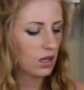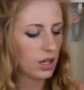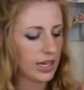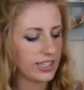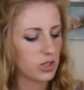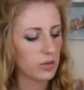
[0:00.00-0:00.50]

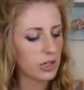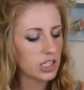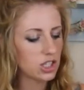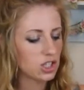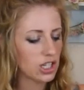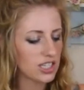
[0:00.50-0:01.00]
Okay, so I'm going to
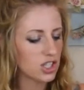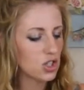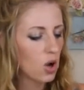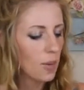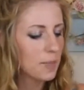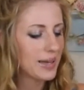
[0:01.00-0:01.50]
suggest
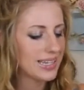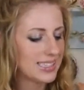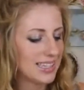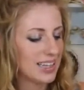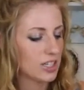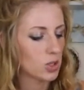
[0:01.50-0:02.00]
not
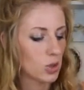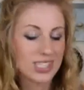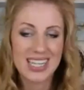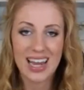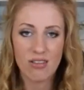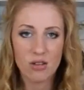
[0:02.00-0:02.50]
mixing that on a
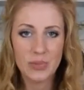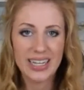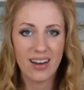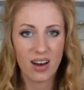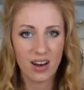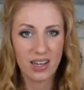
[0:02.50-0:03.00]
terribly
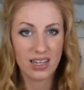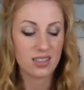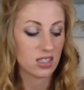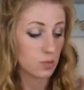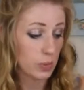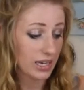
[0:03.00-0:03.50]
high
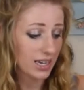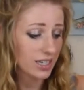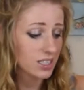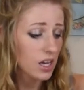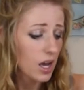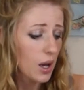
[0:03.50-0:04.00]

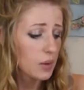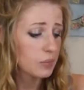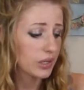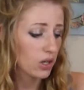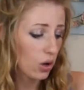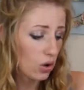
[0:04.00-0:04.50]
speed
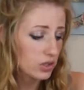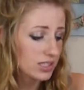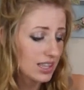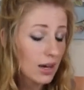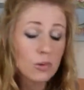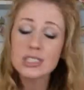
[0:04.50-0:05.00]
because
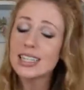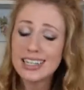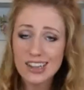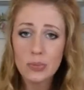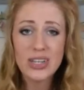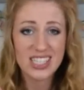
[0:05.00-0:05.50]
that was a
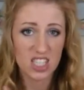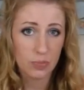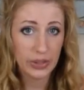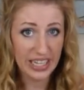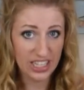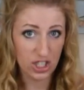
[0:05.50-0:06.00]
little bit
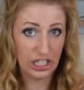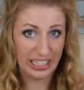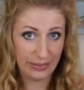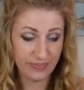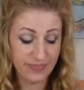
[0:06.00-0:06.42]
splashy.